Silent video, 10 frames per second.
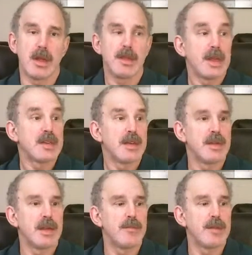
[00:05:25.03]
things that
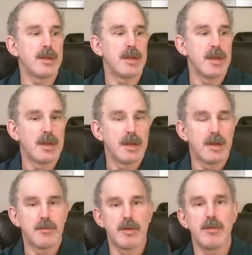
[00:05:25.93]
they've been
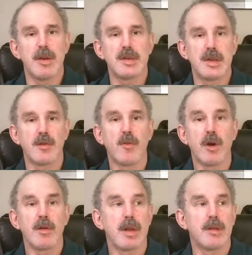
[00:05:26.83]
repressing
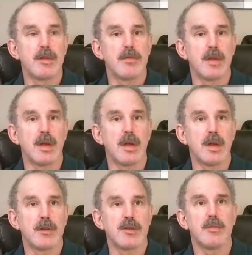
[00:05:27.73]
or
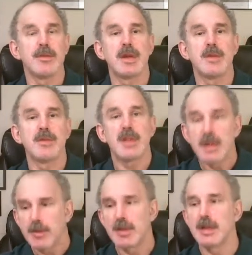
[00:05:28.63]
traumatized
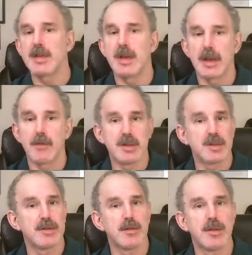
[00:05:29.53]
with, put in the tank, which
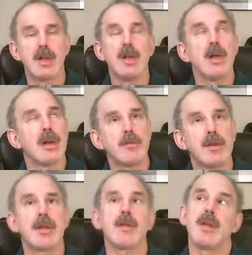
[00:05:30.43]
is normal. I don't
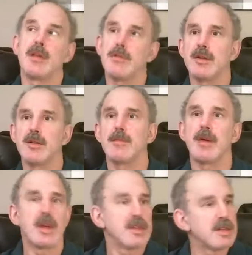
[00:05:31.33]
want to think about it. I don't want to talk
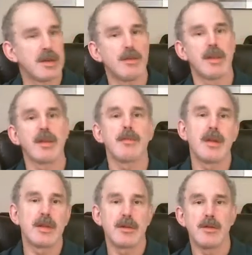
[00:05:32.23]
about it. I just don't want to think
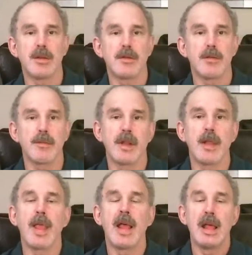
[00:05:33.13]
about it. I don't want to talk about it.
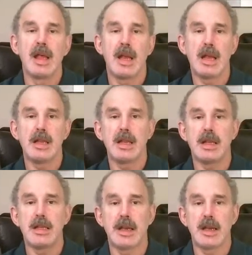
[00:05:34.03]
And
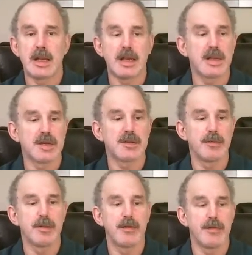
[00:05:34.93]
that tank gets
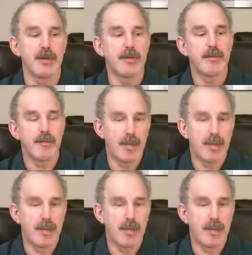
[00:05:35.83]
extremely full.